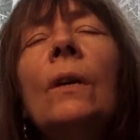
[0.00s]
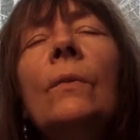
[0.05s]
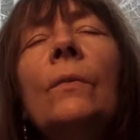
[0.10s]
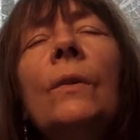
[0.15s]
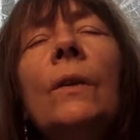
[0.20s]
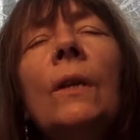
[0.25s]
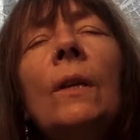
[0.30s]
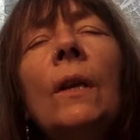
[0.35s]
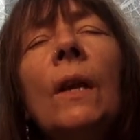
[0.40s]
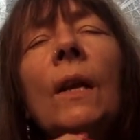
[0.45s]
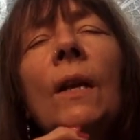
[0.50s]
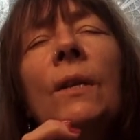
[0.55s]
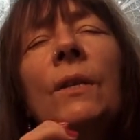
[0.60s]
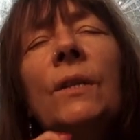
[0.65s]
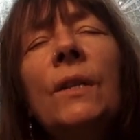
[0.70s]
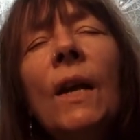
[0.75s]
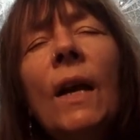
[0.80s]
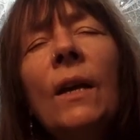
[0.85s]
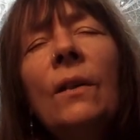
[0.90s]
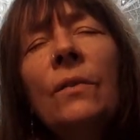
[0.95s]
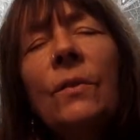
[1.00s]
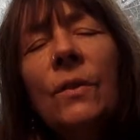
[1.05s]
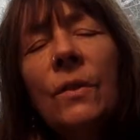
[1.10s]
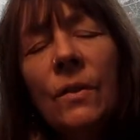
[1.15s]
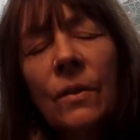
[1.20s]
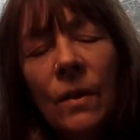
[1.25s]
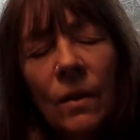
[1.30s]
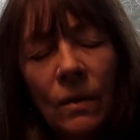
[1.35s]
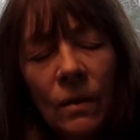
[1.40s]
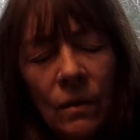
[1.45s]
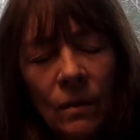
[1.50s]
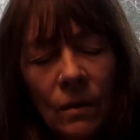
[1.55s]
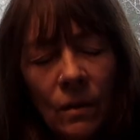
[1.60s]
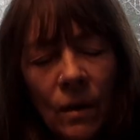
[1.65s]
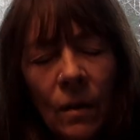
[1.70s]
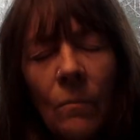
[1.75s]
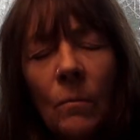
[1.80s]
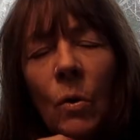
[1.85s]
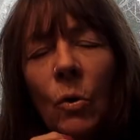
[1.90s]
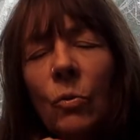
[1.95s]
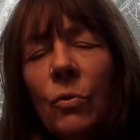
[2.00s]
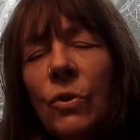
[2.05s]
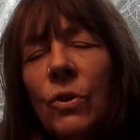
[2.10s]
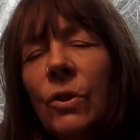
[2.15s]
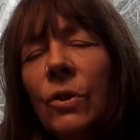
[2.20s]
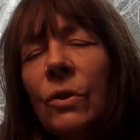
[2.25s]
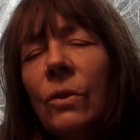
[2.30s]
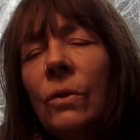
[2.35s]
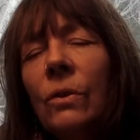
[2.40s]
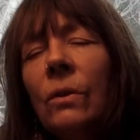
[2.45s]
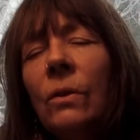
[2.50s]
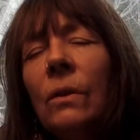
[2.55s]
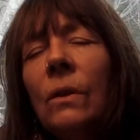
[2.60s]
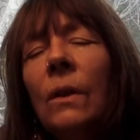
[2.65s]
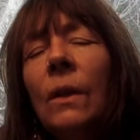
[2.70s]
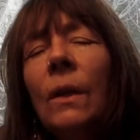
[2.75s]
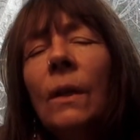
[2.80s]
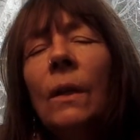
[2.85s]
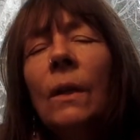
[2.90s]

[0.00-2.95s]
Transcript: The intense emotional